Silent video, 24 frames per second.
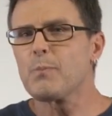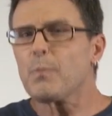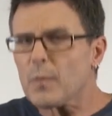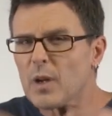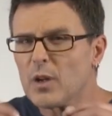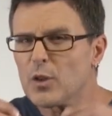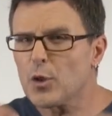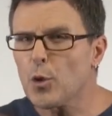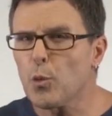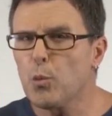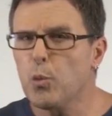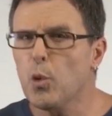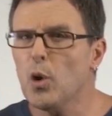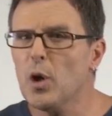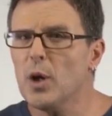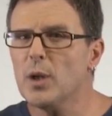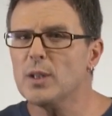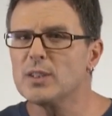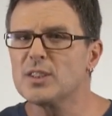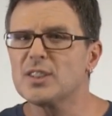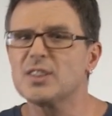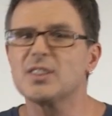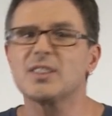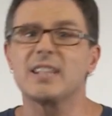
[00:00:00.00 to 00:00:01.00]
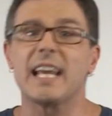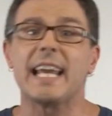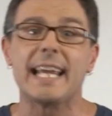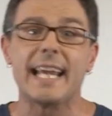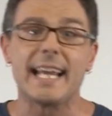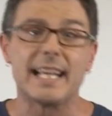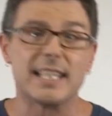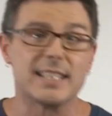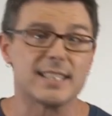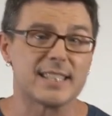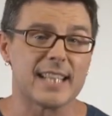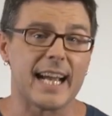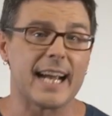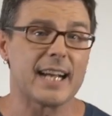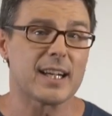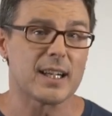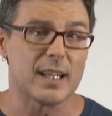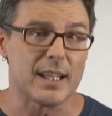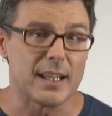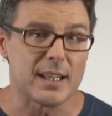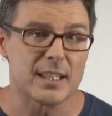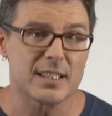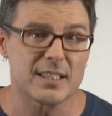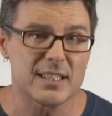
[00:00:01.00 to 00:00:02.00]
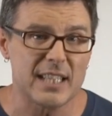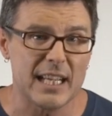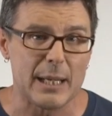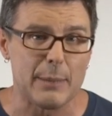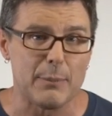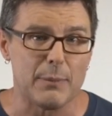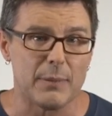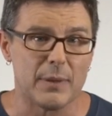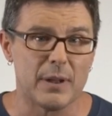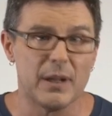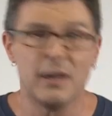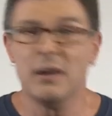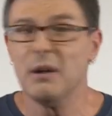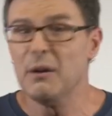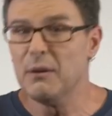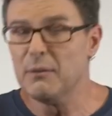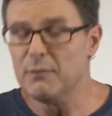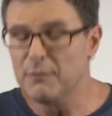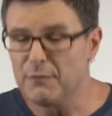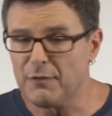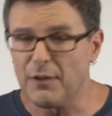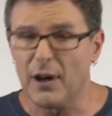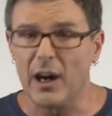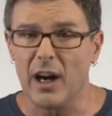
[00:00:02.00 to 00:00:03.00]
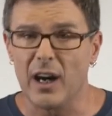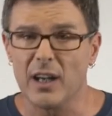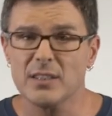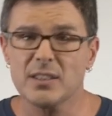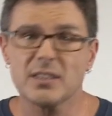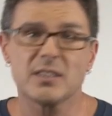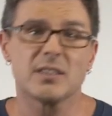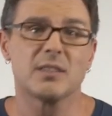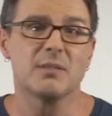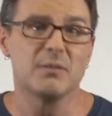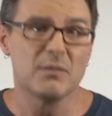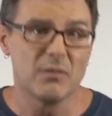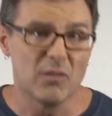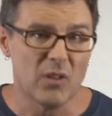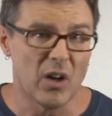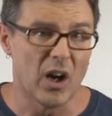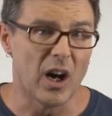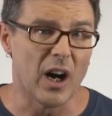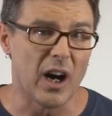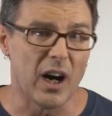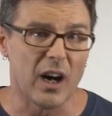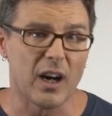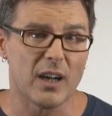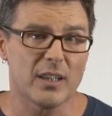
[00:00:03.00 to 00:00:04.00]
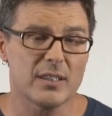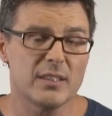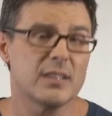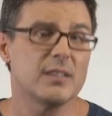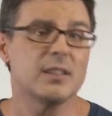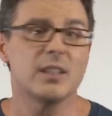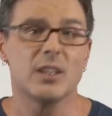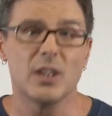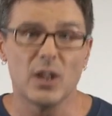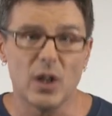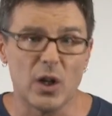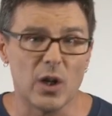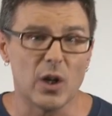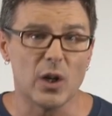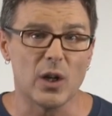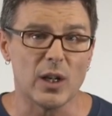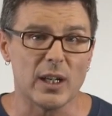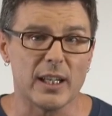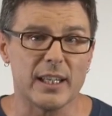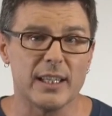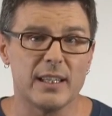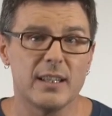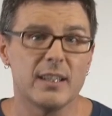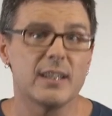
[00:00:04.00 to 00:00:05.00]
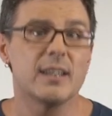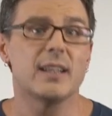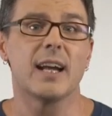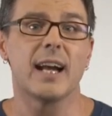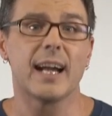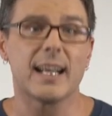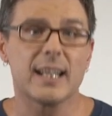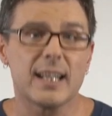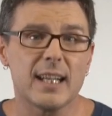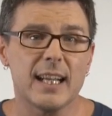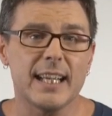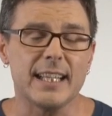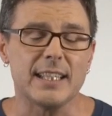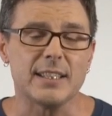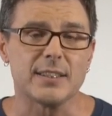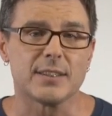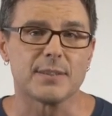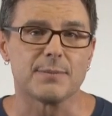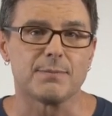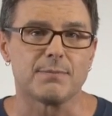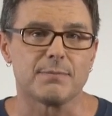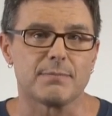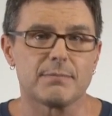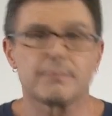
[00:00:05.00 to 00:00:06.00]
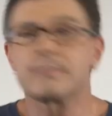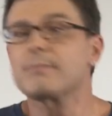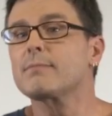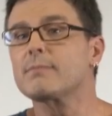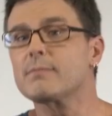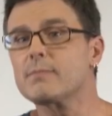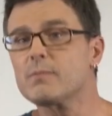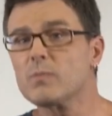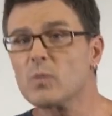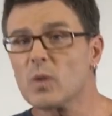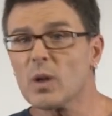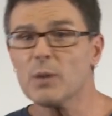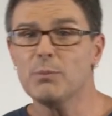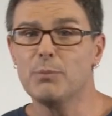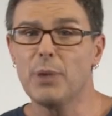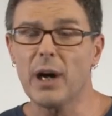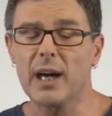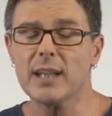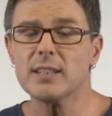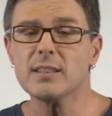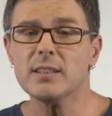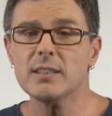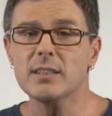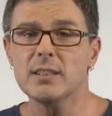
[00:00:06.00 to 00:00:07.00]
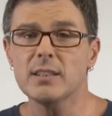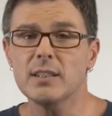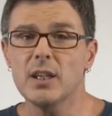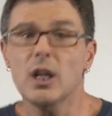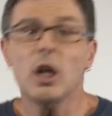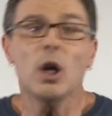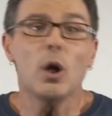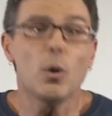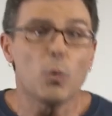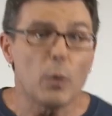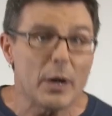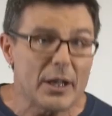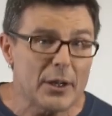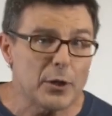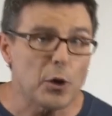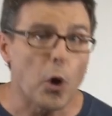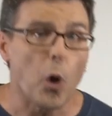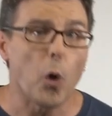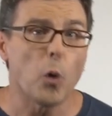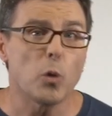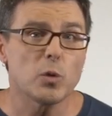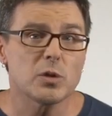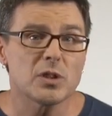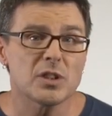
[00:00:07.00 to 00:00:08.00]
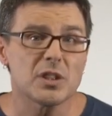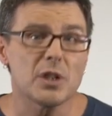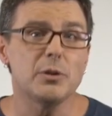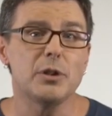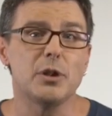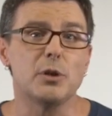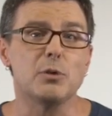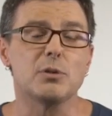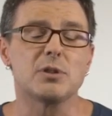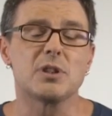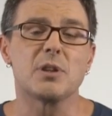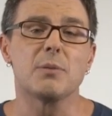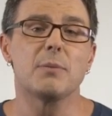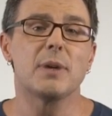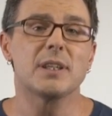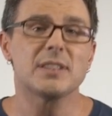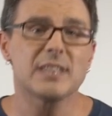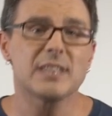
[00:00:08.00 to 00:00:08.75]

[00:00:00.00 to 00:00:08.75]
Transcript: The words stay exactly the same. Fast, hard, early, and late. But we can also use them as